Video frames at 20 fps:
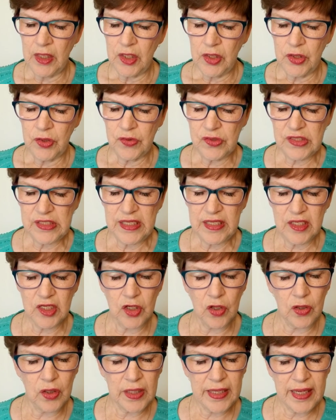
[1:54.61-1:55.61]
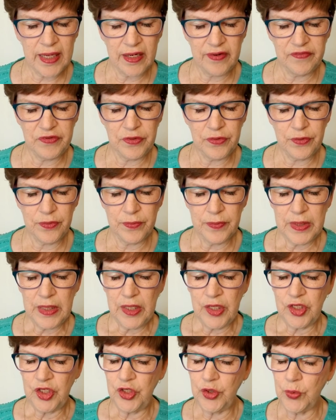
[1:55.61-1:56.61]
You see the goal ahead of you,
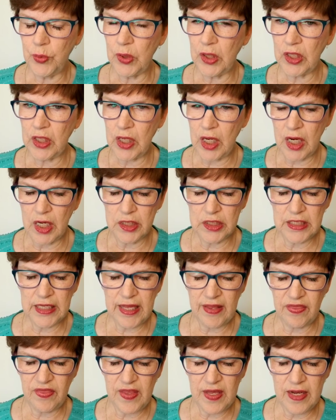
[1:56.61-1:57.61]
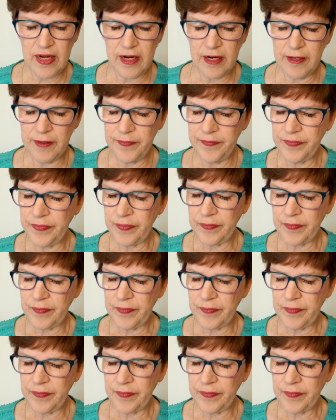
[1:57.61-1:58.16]
you work hard to get there,